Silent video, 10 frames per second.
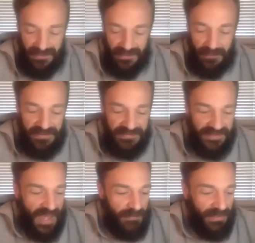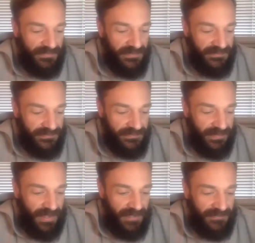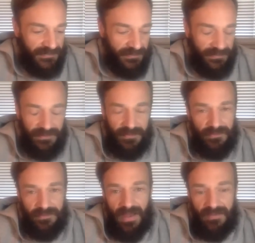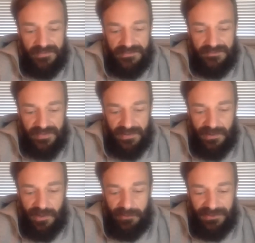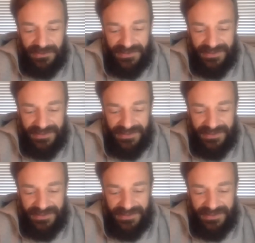Let me just add about these two guys. They're obviously very humble.